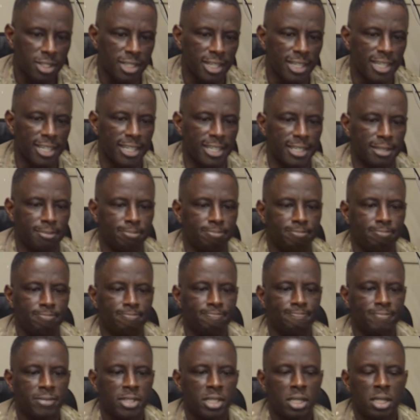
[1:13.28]
Um,
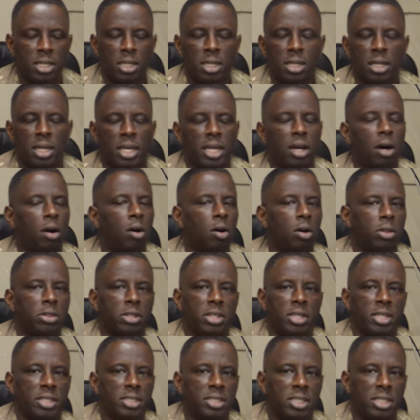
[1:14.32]
now all the
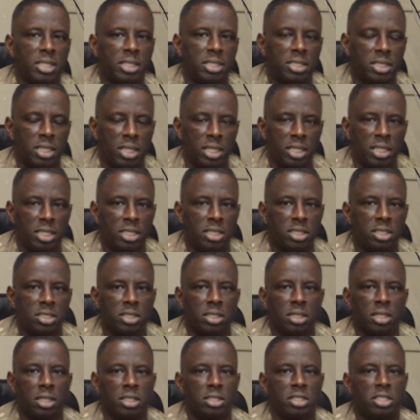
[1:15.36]

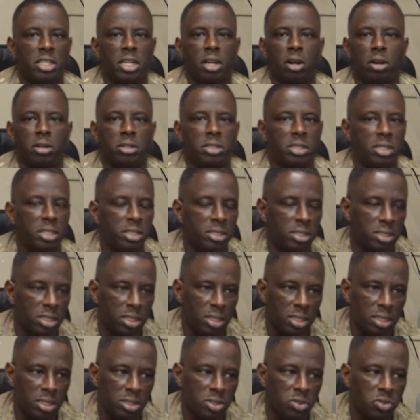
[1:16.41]
NTCs, uh,
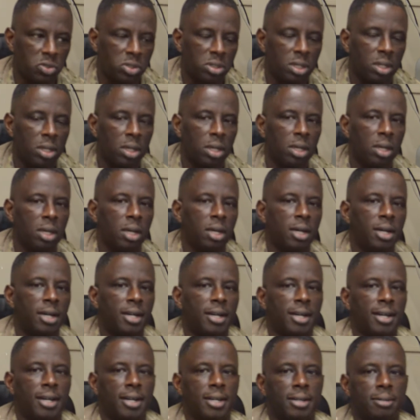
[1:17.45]
JRTCs,
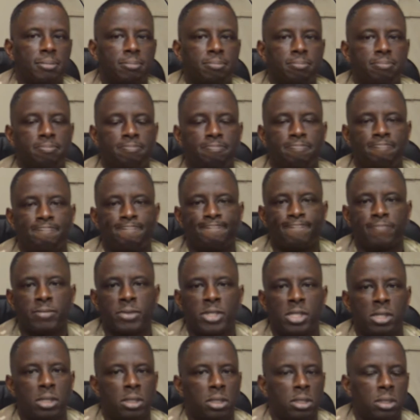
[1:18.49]
um,
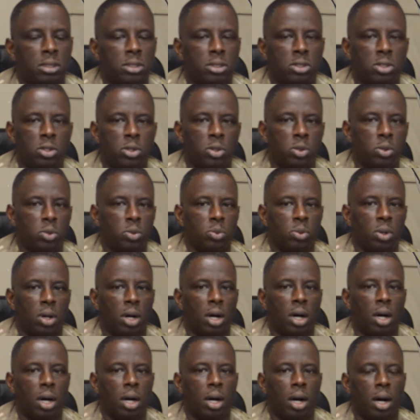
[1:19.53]
to
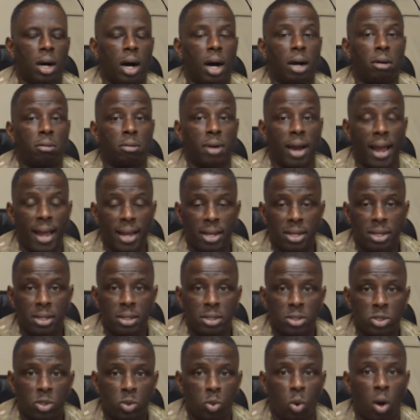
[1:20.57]
uh, Iraq
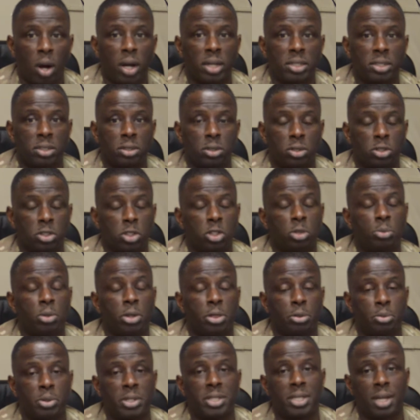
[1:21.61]
twice, excuse me,
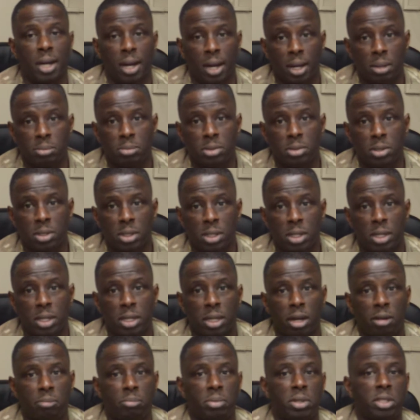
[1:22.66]
three times, and
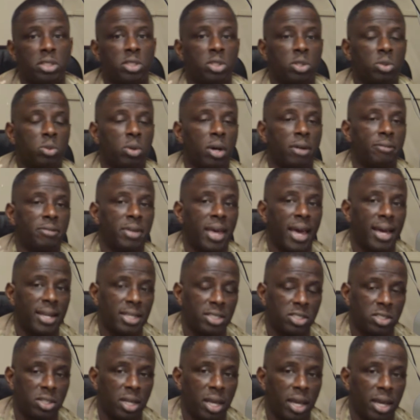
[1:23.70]
I've been to
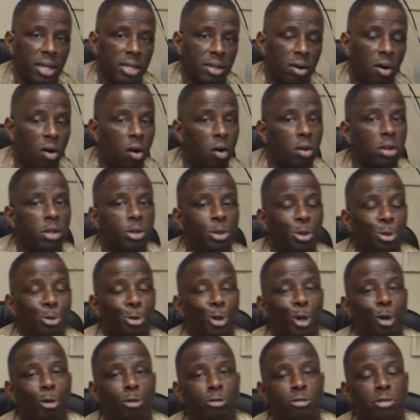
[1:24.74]
Afghanistan all in a
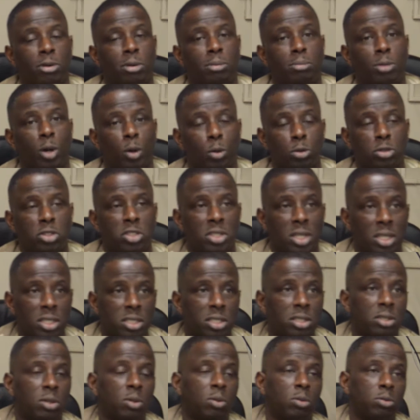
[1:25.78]
row from 06
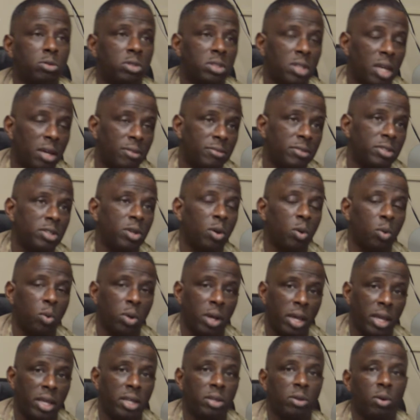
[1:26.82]
to 07,
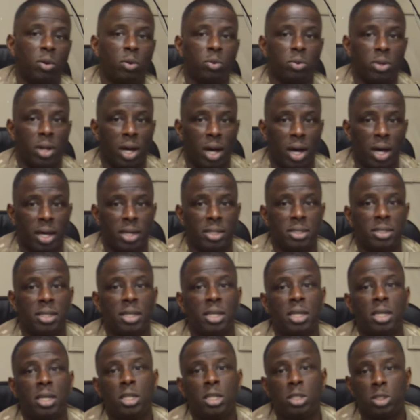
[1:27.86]
08, 09.
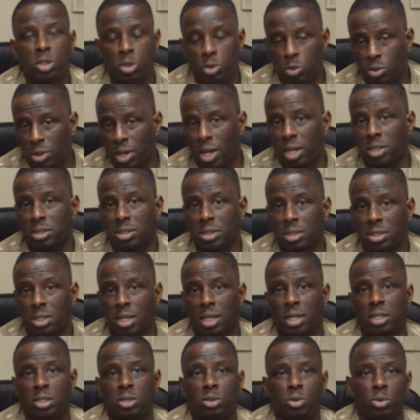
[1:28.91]

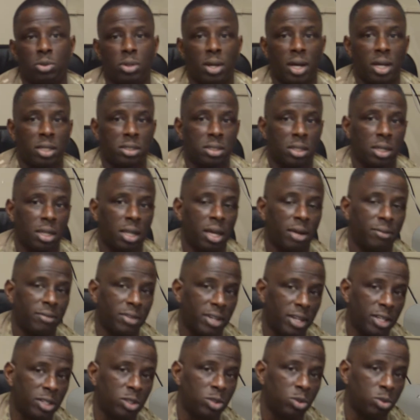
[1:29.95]
2010, 2011,
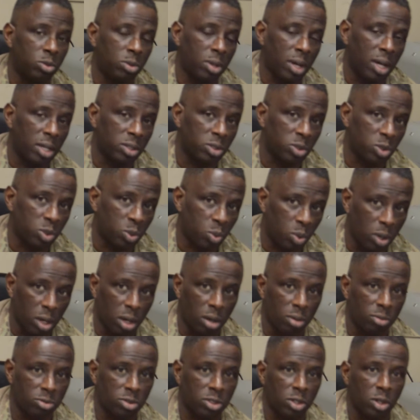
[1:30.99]
and
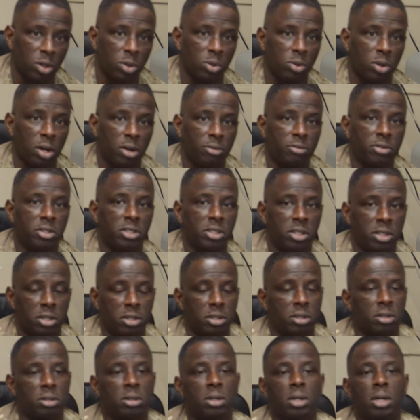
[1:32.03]
2012. So every
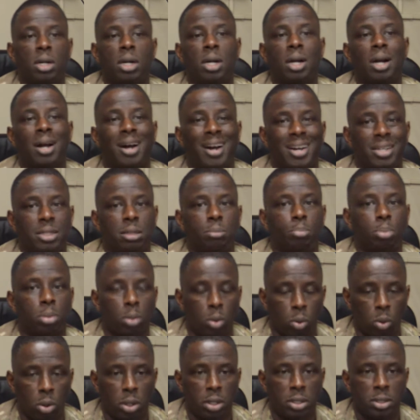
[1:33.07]
year I
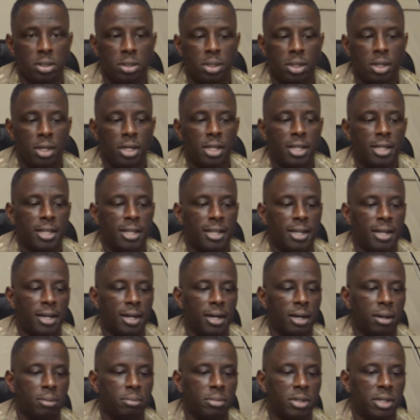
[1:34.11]
deployed
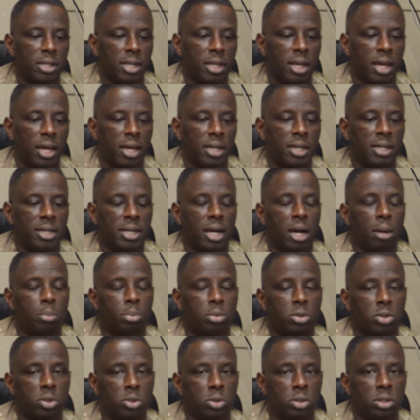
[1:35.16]
um, and had an
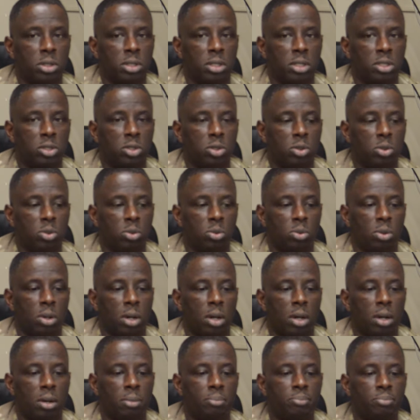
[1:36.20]
opportunity to
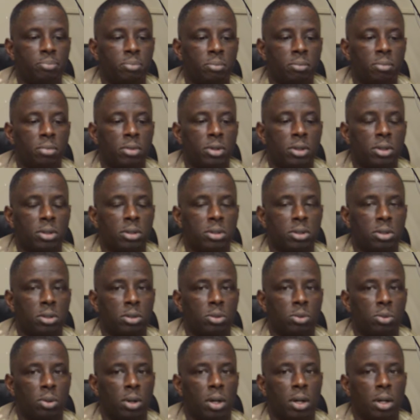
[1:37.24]
um, to
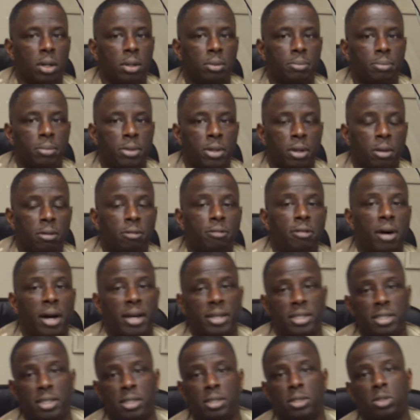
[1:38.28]
uh,
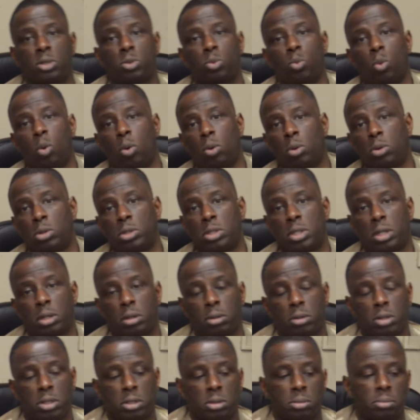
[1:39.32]
fight in this war on
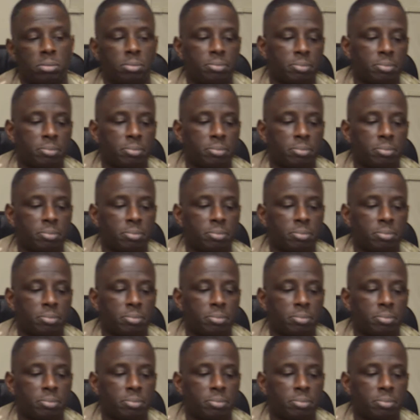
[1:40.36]
terrorism.